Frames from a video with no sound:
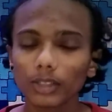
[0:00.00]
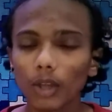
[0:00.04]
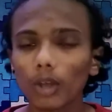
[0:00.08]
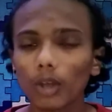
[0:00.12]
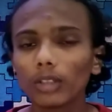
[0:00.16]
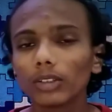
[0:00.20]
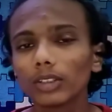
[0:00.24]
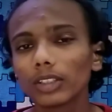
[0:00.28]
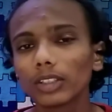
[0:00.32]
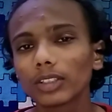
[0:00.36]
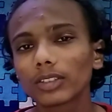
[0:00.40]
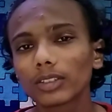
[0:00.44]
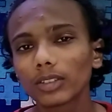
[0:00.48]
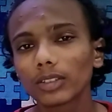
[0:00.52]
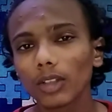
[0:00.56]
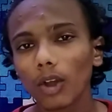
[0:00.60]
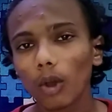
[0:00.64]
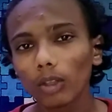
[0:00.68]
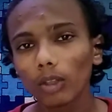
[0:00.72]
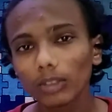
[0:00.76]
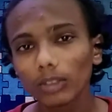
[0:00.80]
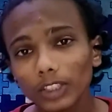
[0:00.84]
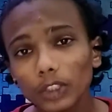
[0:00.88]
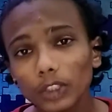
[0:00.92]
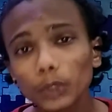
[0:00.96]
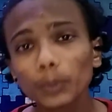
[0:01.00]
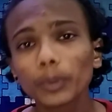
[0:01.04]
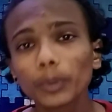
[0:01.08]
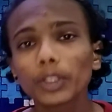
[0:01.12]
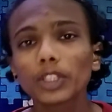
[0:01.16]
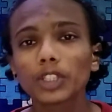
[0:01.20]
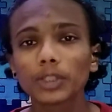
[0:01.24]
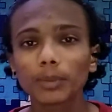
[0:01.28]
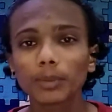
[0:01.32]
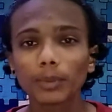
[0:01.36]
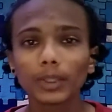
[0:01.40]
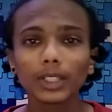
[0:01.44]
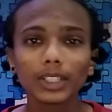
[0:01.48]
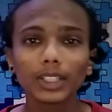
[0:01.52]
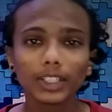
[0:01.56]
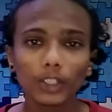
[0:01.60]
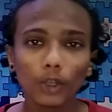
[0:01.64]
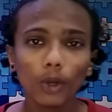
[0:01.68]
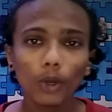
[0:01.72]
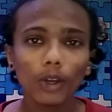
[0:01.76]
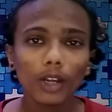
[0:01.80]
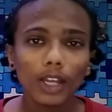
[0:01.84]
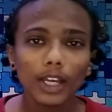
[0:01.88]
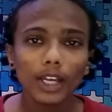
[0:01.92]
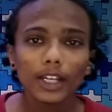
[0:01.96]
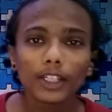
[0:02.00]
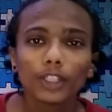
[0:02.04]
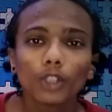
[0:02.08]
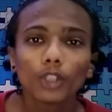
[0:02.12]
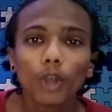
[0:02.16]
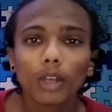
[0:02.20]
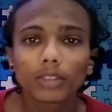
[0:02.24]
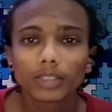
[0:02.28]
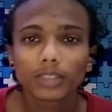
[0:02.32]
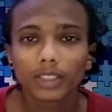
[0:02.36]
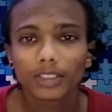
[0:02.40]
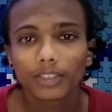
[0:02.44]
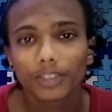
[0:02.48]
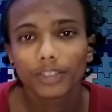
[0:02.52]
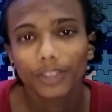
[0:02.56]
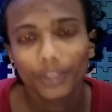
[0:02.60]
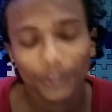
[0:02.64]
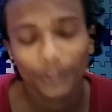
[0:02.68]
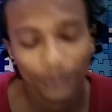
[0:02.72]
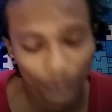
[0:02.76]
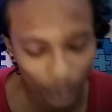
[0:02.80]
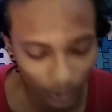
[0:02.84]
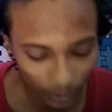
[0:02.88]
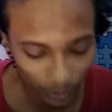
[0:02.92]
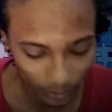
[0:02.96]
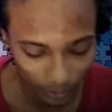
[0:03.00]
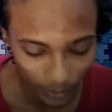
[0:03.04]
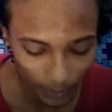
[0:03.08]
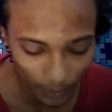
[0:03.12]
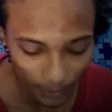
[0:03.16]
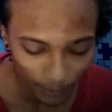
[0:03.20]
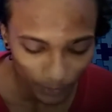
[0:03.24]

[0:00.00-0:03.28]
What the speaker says: on this principle your sensors work.